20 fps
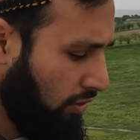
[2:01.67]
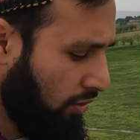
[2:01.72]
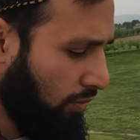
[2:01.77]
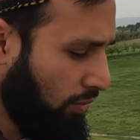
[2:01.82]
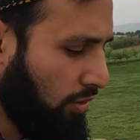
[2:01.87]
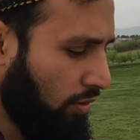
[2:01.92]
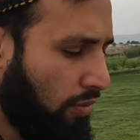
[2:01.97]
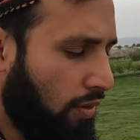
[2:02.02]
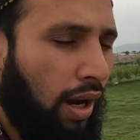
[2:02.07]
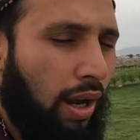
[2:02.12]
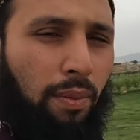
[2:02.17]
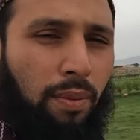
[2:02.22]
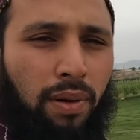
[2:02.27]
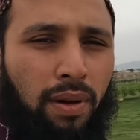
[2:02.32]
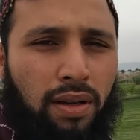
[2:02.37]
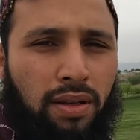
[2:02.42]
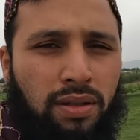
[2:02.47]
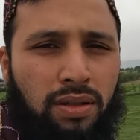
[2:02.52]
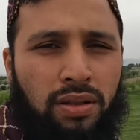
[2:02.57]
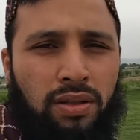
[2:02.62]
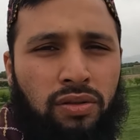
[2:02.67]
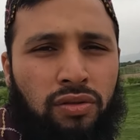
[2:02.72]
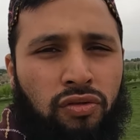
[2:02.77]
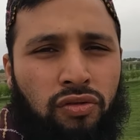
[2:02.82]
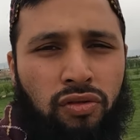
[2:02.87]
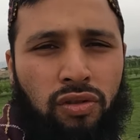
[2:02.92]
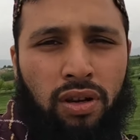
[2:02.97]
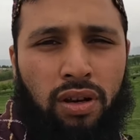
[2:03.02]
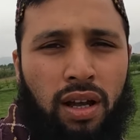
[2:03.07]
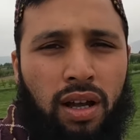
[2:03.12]
subscribe us
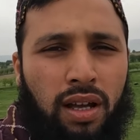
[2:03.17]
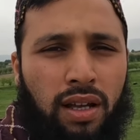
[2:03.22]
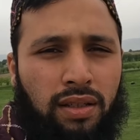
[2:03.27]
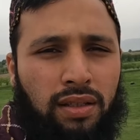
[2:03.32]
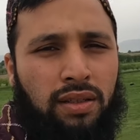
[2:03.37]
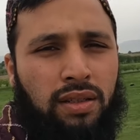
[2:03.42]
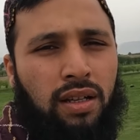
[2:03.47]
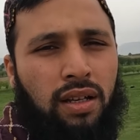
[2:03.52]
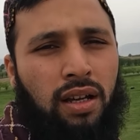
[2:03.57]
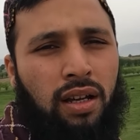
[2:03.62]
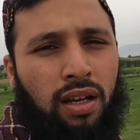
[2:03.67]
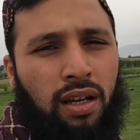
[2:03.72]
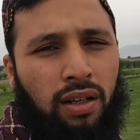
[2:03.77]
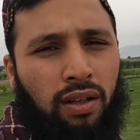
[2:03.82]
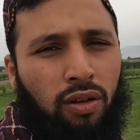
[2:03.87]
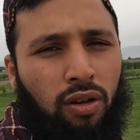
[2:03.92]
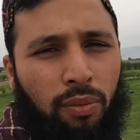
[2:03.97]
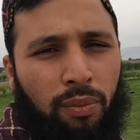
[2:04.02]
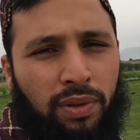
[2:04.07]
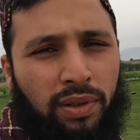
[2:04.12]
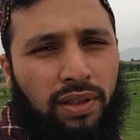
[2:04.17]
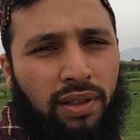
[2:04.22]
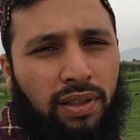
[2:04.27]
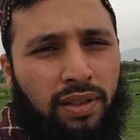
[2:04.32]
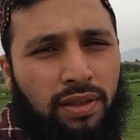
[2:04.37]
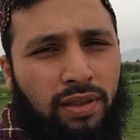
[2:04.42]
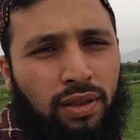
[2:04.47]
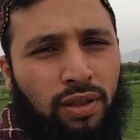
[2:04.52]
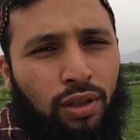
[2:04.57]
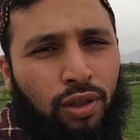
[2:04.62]
share us and comment
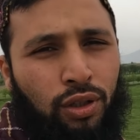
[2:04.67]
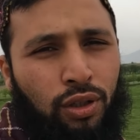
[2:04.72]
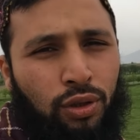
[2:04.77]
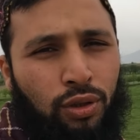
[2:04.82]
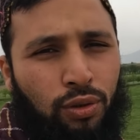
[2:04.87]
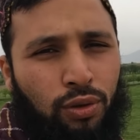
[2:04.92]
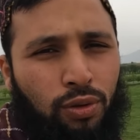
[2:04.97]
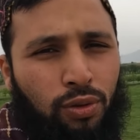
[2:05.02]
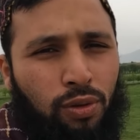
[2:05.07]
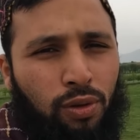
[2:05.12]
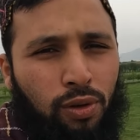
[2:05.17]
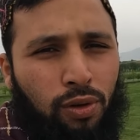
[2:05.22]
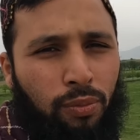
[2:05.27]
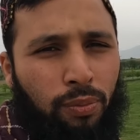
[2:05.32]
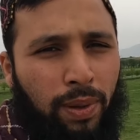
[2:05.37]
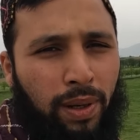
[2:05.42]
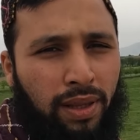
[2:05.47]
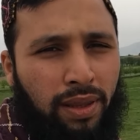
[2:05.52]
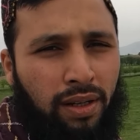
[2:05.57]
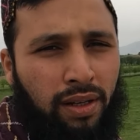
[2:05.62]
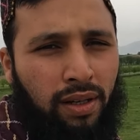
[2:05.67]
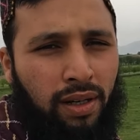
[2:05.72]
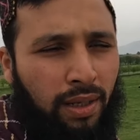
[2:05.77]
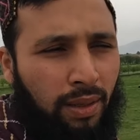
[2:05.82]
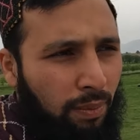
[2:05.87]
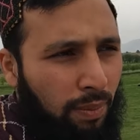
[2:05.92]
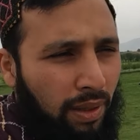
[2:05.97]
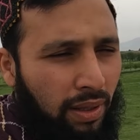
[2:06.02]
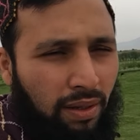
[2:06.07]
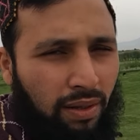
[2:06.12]
us to grow better
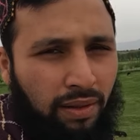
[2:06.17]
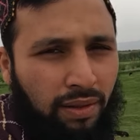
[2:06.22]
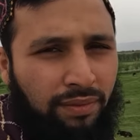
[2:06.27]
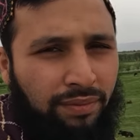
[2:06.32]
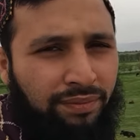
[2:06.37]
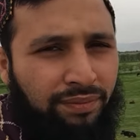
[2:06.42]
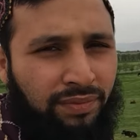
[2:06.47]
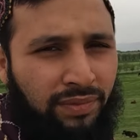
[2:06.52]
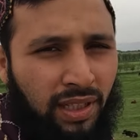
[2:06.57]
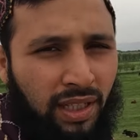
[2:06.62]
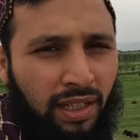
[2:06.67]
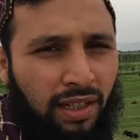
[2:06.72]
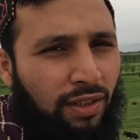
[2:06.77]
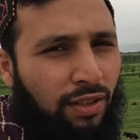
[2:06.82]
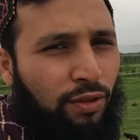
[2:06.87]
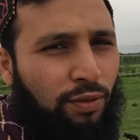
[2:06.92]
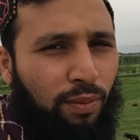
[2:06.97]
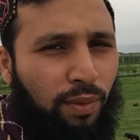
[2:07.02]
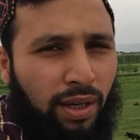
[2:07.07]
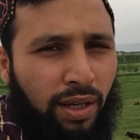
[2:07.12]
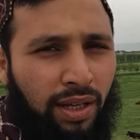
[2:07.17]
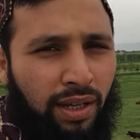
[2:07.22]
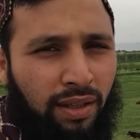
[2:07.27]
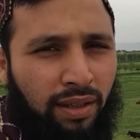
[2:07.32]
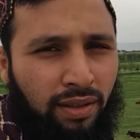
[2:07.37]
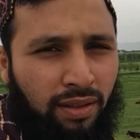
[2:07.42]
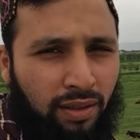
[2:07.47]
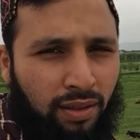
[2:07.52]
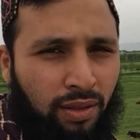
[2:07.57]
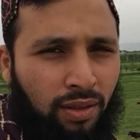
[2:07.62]
and better yeah this is
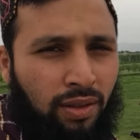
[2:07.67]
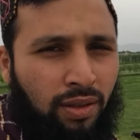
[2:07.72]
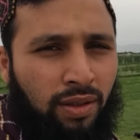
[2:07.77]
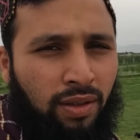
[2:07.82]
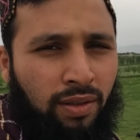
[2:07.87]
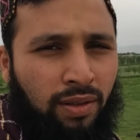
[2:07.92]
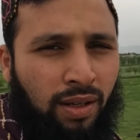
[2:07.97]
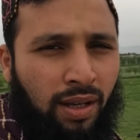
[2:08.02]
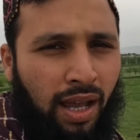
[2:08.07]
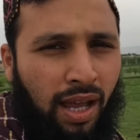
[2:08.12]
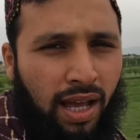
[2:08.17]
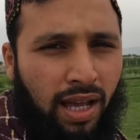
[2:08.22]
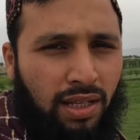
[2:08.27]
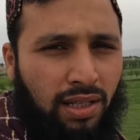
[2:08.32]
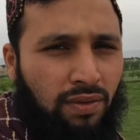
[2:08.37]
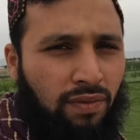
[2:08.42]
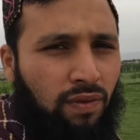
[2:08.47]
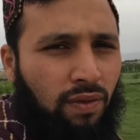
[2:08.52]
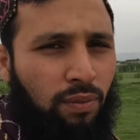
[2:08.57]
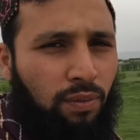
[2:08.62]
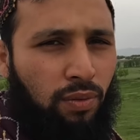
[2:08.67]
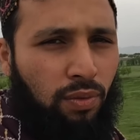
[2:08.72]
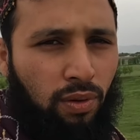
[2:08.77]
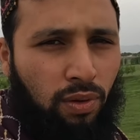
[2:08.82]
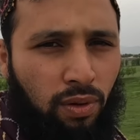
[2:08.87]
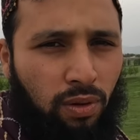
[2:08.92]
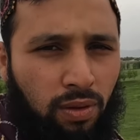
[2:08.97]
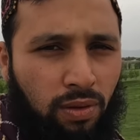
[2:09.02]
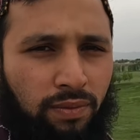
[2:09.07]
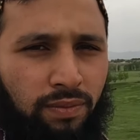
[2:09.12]
my ask from you
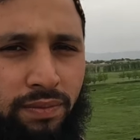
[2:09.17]
all